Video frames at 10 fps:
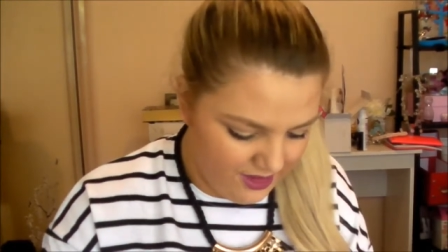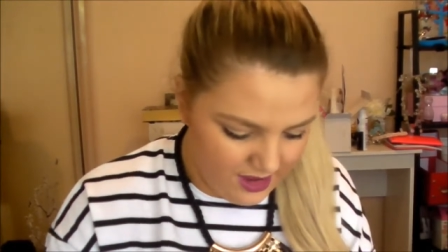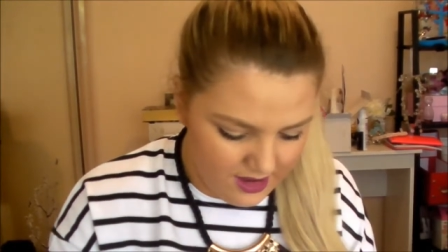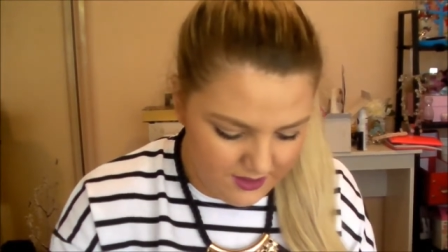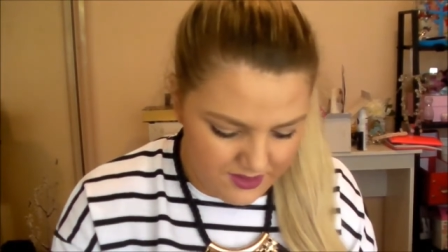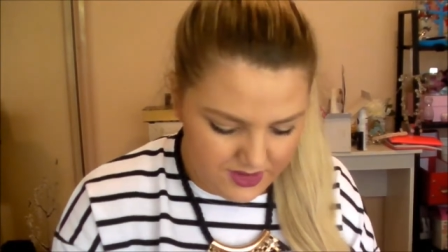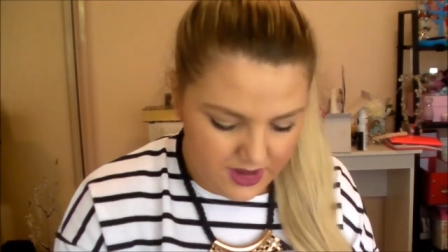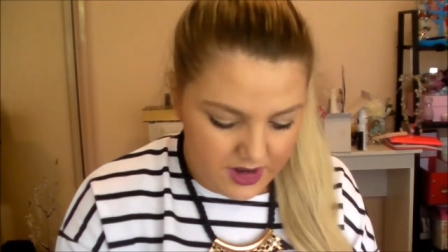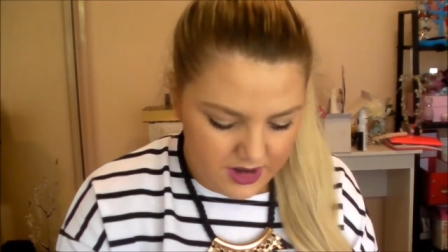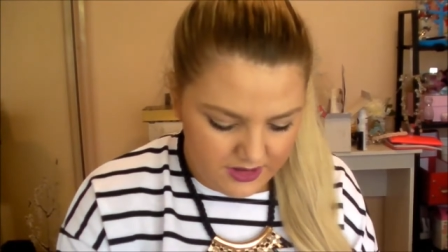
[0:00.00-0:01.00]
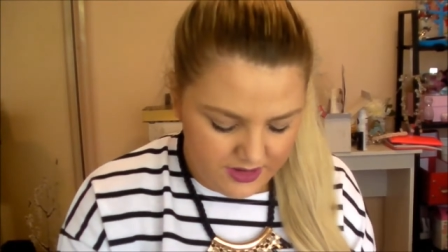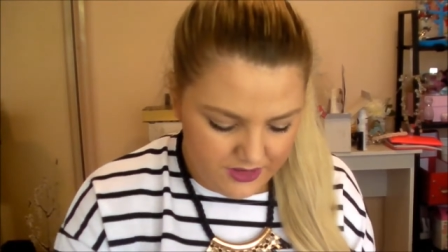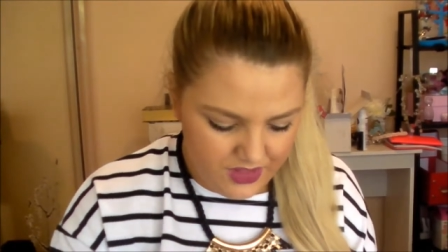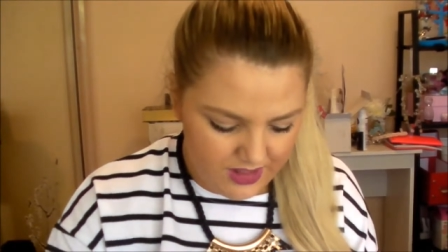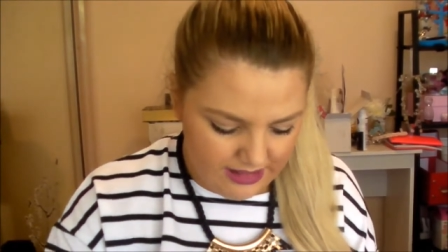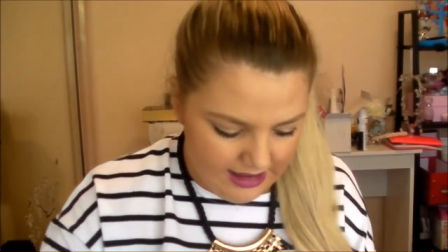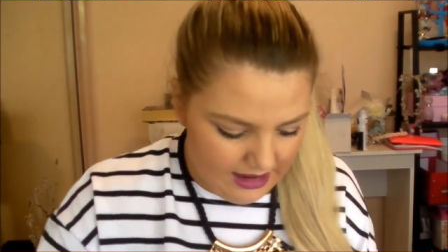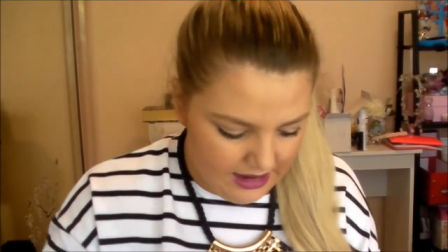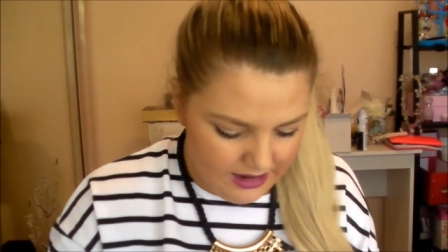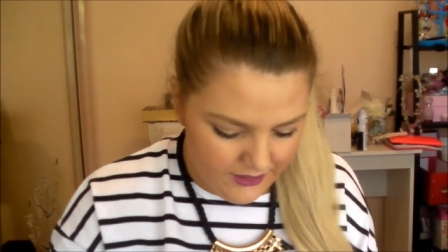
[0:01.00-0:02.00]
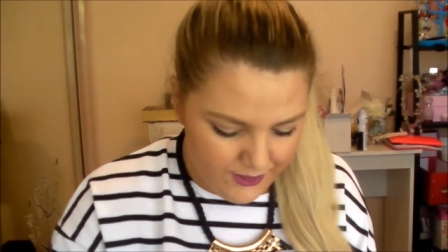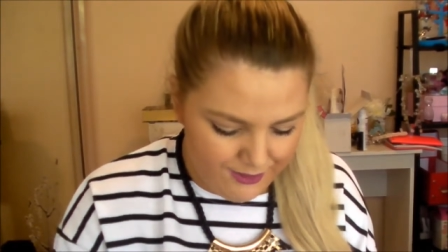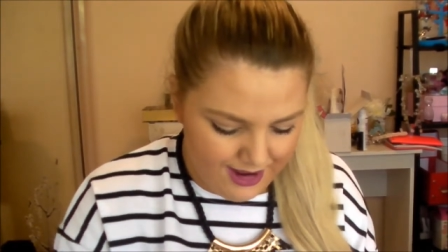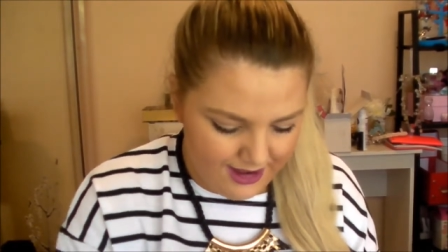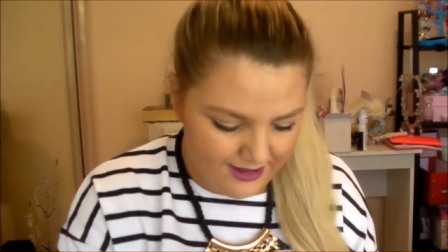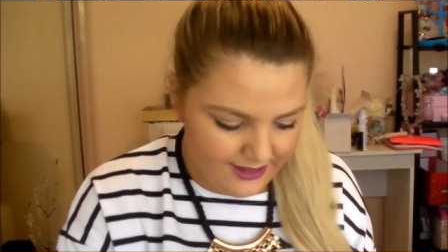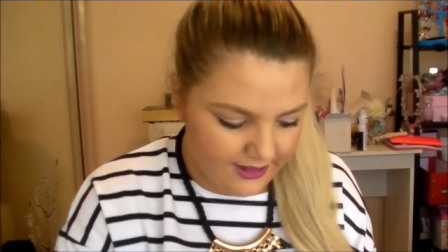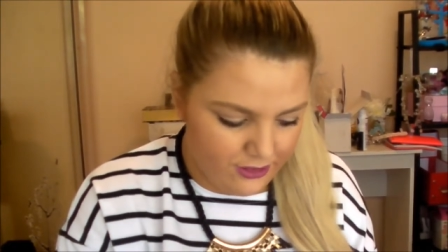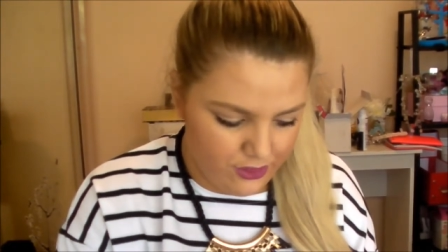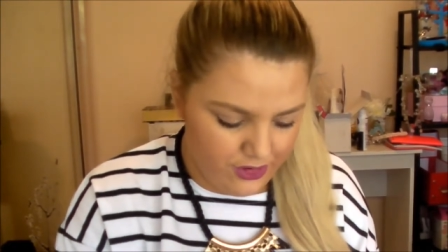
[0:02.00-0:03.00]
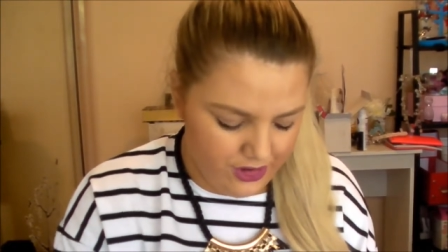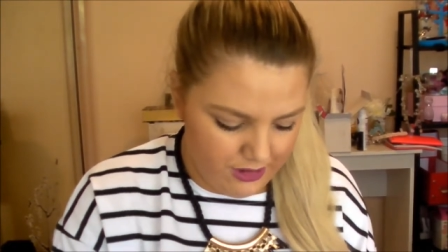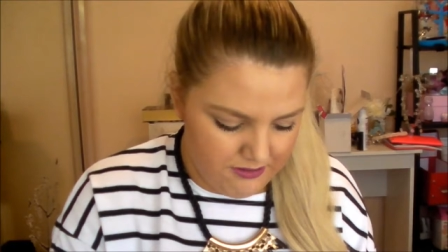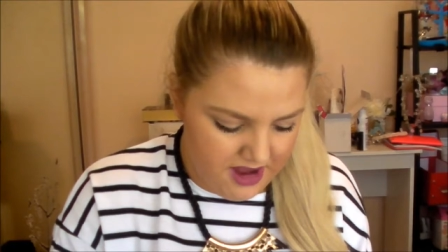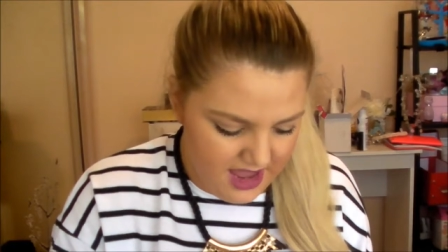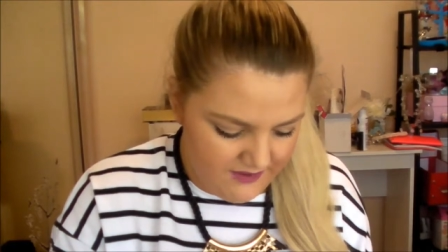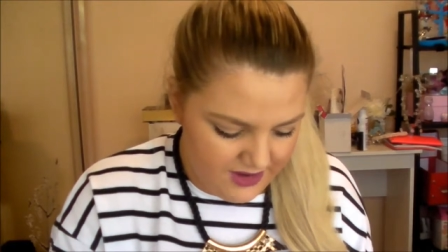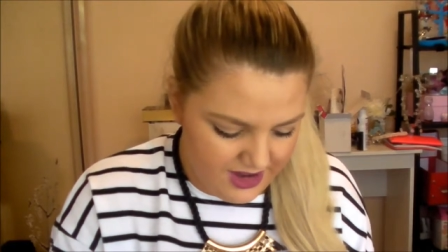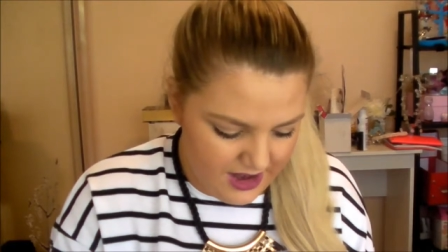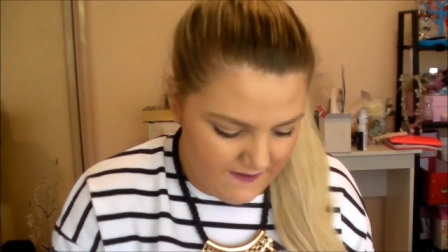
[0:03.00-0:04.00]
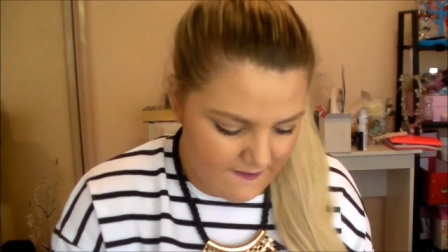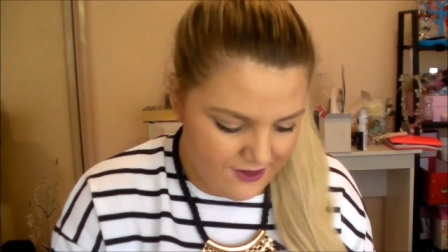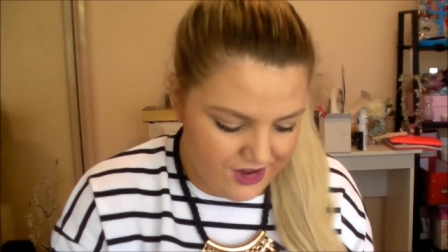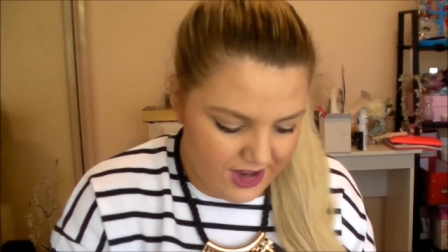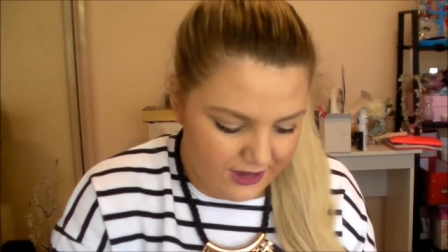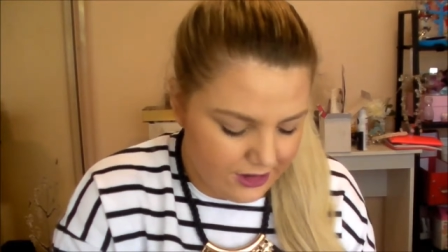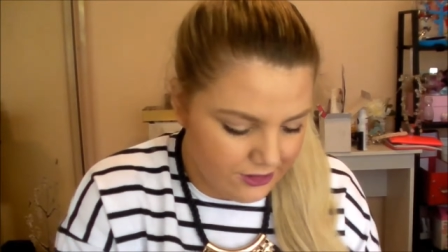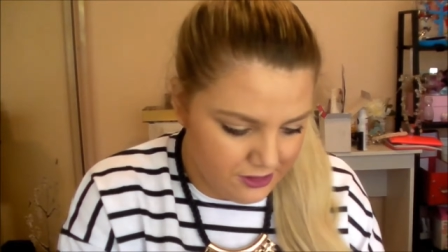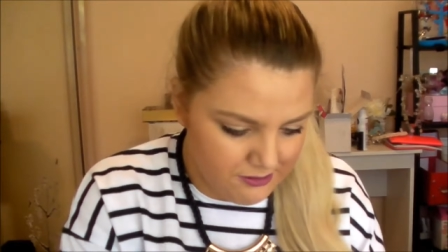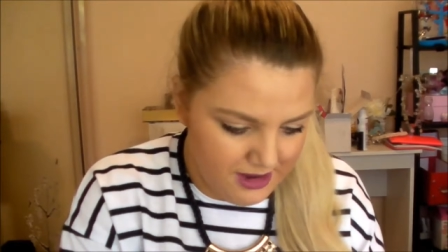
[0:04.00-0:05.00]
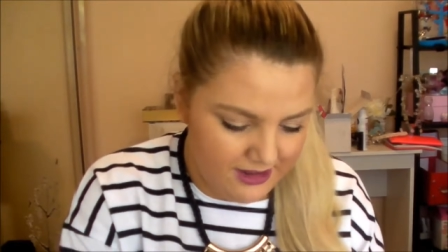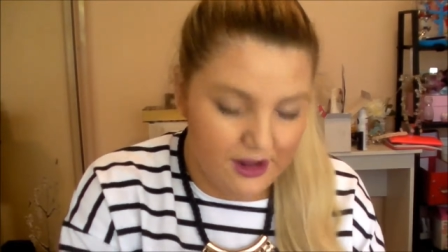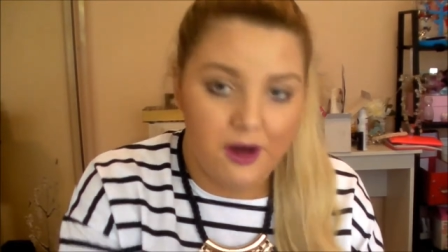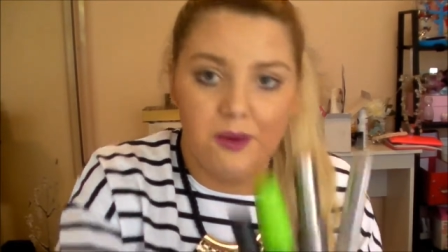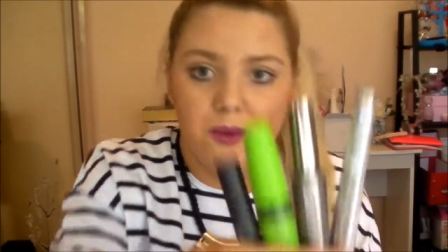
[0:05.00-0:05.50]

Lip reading: here. So these are always included in my everyday routine no matter